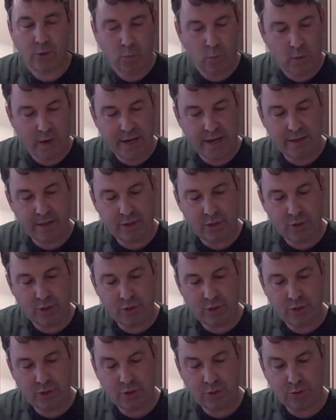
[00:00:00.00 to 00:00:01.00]
way that you
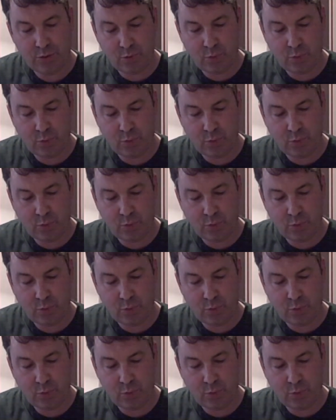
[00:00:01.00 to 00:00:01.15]
can use.